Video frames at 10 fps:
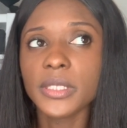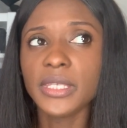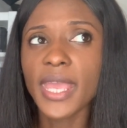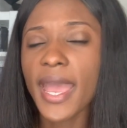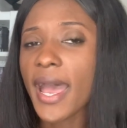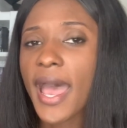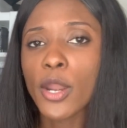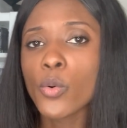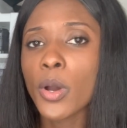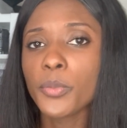yeah,
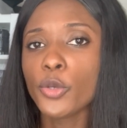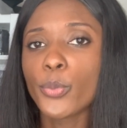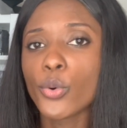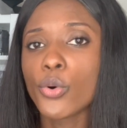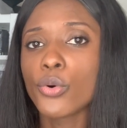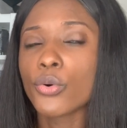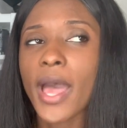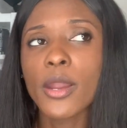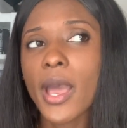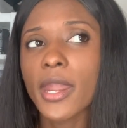I don't want people,
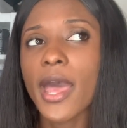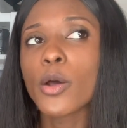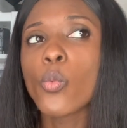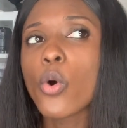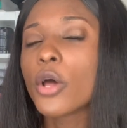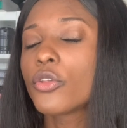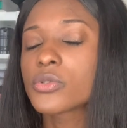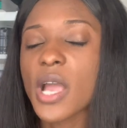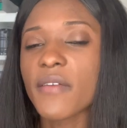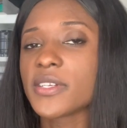I don't want
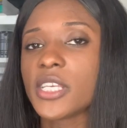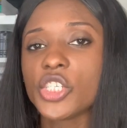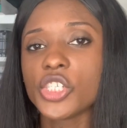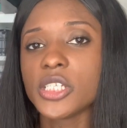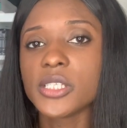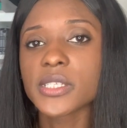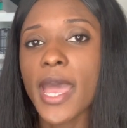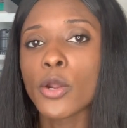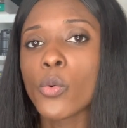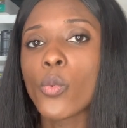those conversations.
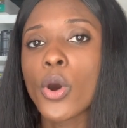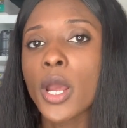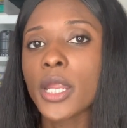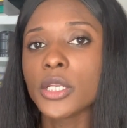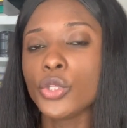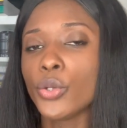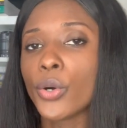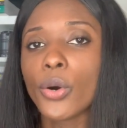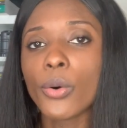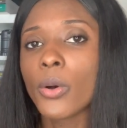I don't want, you
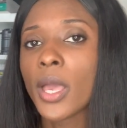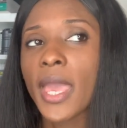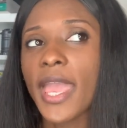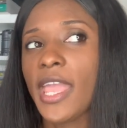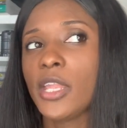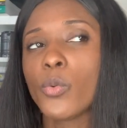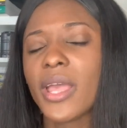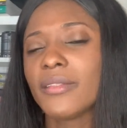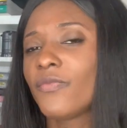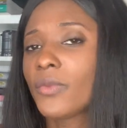know,
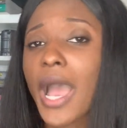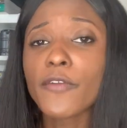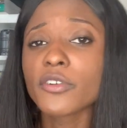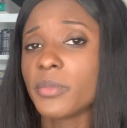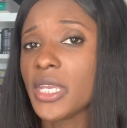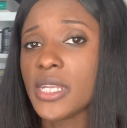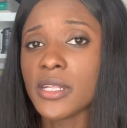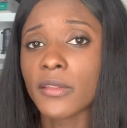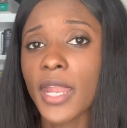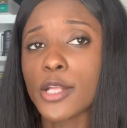anyone, God
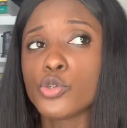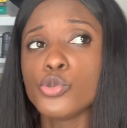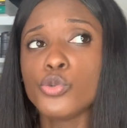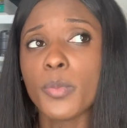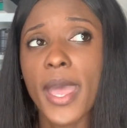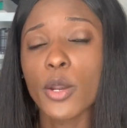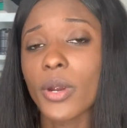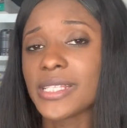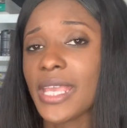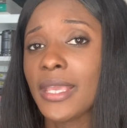forbid that I do bad
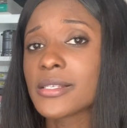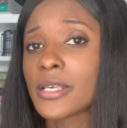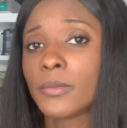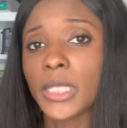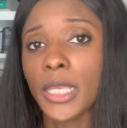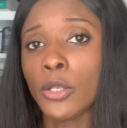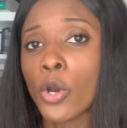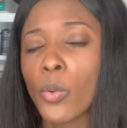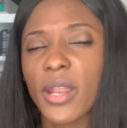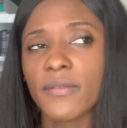or I tank something
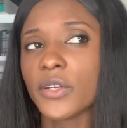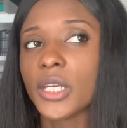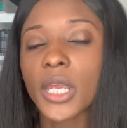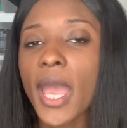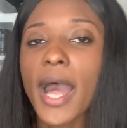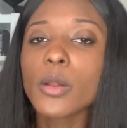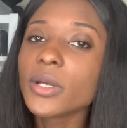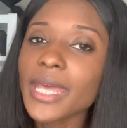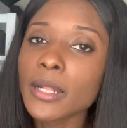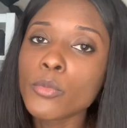or whatever. I don't
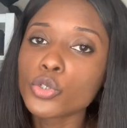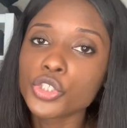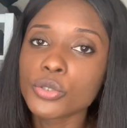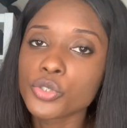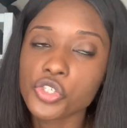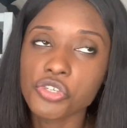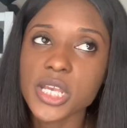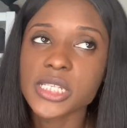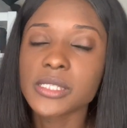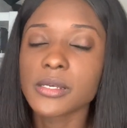want that emotional
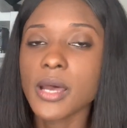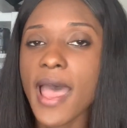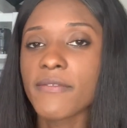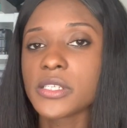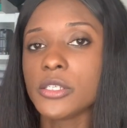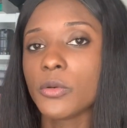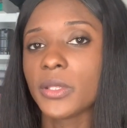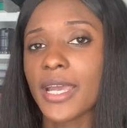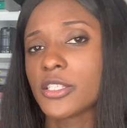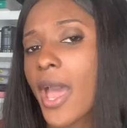stress to have to deal
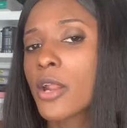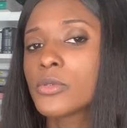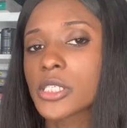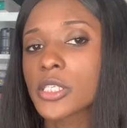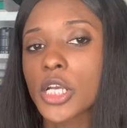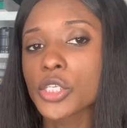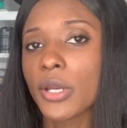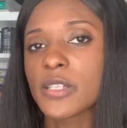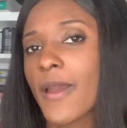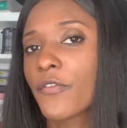with that. So I don't discuss
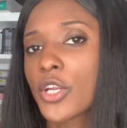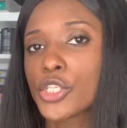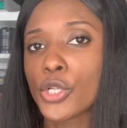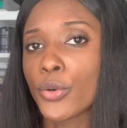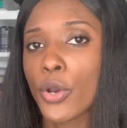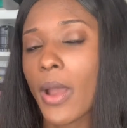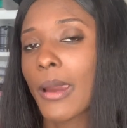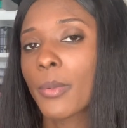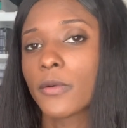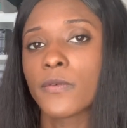grades. My friends don't know
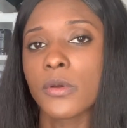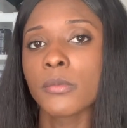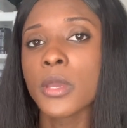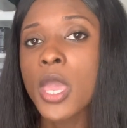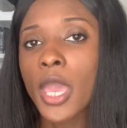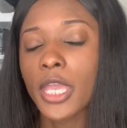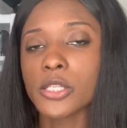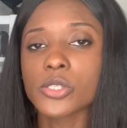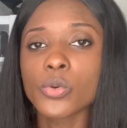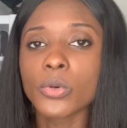how I perform
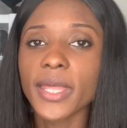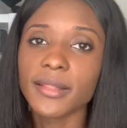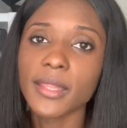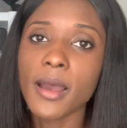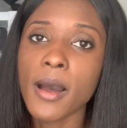in school, like,